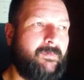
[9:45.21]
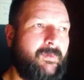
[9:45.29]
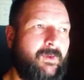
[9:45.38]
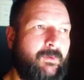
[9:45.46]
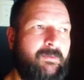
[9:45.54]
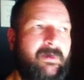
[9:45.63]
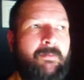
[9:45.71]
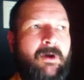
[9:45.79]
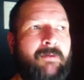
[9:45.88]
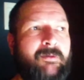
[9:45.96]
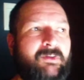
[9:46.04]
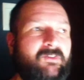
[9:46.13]
my mom
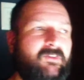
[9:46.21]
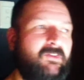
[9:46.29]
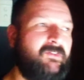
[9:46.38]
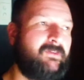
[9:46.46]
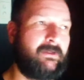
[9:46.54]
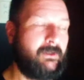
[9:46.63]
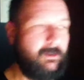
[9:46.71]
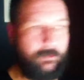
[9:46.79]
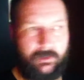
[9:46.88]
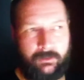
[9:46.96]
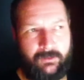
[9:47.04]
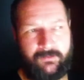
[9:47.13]
and my sister when
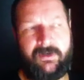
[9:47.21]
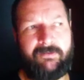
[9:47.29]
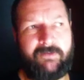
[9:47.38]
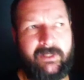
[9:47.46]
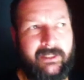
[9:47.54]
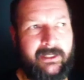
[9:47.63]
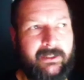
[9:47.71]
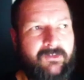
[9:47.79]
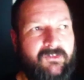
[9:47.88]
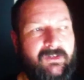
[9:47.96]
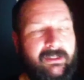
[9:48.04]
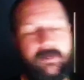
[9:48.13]
I was very, very young and
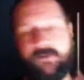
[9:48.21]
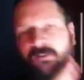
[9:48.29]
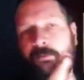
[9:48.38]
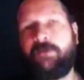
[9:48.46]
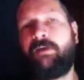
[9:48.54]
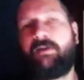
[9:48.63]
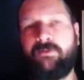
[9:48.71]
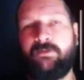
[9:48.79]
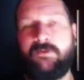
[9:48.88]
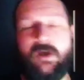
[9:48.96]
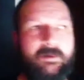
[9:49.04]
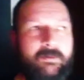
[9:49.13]
seeing like a spinner rack full of
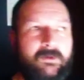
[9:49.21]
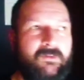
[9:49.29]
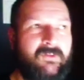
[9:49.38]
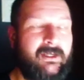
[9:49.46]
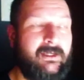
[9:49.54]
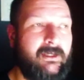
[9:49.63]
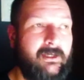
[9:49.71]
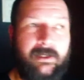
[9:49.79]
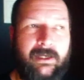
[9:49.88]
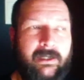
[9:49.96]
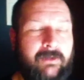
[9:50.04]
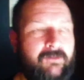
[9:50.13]
comic books there. And
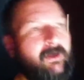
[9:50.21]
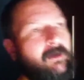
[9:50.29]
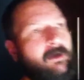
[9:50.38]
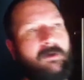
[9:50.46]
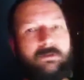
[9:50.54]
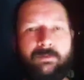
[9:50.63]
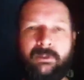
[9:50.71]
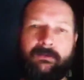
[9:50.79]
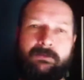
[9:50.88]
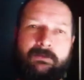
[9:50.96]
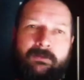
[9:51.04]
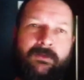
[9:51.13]
I was saying, oh, but
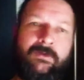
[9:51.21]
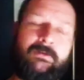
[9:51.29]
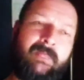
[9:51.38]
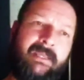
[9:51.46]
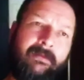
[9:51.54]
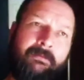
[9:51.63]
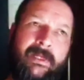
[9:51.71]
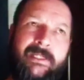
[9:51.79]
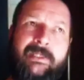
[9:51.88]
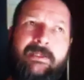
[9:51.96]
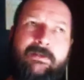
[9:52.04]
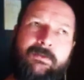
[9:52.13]
you could make
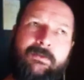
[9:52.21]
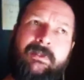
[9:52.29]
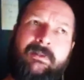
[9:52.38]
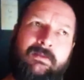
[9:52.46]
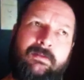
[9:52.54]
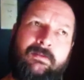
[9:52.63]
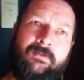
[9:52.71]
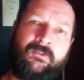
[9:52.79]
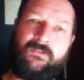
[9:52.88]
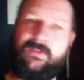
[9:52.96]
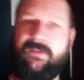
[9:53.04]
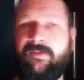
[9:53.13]
money doing this
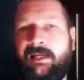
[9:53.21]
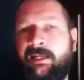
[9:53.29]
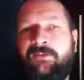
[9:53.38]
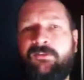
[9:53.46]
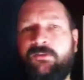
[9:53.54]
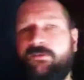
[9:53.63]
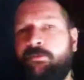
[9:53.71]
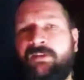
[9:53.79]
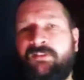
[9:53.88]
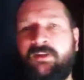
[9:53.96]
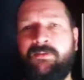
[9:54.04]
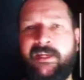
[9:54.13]
thing that I like to do for
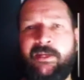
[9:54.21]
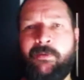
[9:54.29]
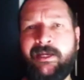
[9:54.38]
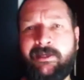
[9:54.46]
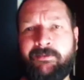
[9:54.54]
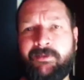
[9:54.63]
myself anyway.